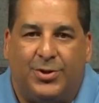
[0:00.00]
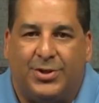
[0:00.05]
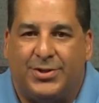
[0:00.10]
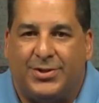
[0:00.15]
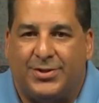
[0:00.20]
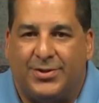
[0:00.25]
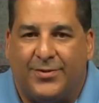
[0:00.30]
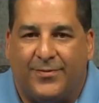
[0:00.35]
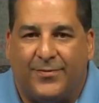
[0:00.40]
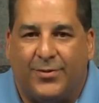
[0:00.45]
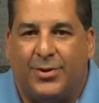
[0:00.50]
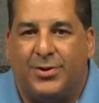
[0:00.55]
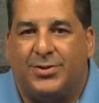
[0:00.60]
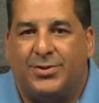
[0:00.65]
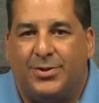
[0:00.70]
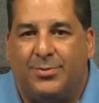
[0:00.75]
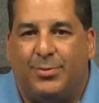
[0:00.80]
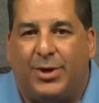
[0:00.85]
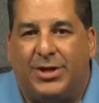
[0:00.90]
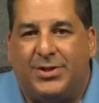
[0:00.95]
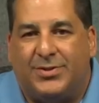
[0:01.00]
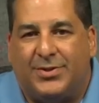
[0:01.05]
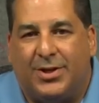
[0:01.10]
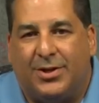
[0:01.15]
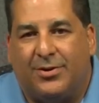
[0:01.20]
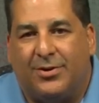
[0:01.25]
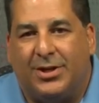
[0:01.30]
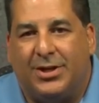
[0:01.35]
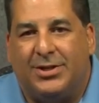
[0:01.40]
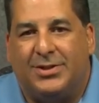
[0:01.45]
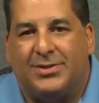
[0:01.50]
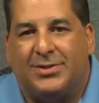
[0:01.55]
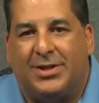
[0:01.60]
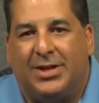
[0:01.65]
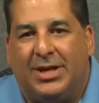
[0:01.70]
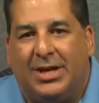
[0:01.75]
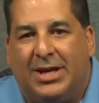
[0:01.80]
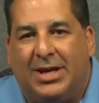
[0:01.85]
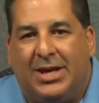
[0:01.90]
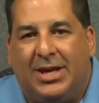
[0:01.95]
This is the first in my series,
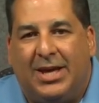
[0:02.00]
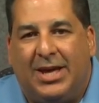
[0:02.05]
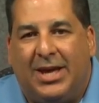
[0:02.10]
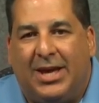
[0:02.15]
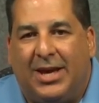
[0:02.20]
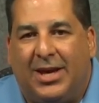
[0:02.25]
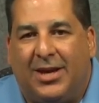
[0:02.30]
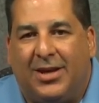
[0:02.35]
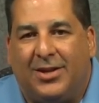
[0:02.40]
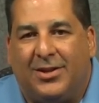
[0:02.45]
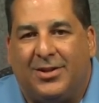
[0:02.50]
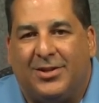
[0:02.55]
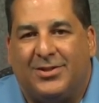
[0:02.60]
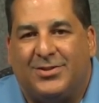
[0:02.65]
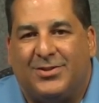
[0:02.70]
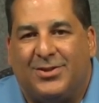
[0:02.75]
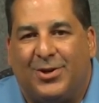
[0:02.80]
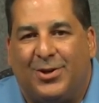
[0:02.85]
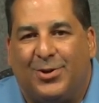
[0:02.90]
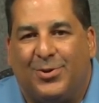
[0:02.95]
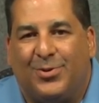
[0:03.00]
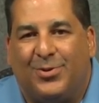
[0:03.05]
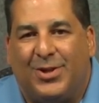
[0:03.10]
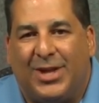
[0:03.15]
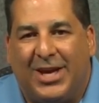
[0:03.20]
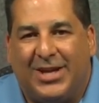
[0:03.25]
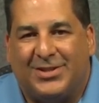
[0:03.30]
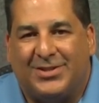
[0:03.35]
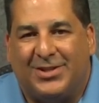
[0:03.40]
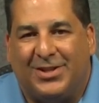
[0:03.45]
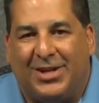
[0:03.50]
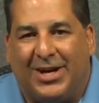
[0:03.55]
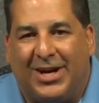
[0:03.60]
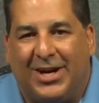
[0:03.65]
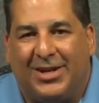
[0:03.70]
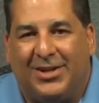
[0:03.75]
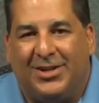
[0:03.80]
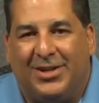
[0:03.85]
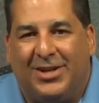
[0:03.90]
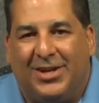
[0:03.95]
and so thanks a
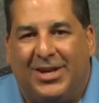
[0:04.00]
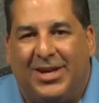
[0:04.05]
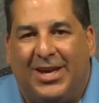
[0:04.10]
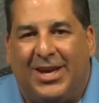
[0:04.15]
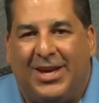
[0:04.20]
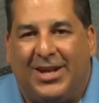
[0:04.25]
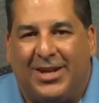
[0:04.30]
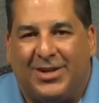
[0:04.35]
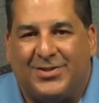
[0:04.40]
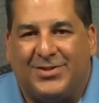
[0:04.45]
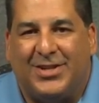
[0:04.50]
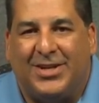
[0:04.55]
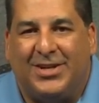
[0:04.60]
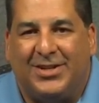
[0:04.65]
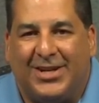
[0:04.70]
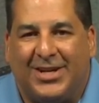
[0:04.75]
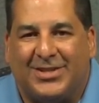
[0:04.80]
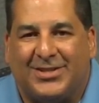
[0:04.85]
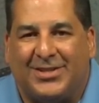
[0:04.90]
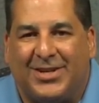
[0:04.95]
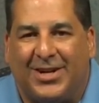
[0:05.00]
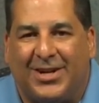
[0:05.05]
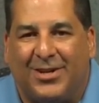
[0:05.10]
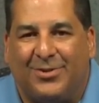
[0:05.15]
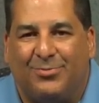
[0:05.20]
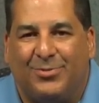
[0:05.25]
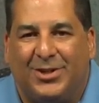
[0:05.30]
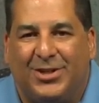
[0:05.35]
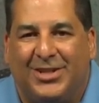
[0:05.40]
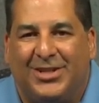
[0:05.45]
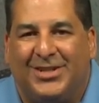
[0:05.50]
lot, and I'll see you next time.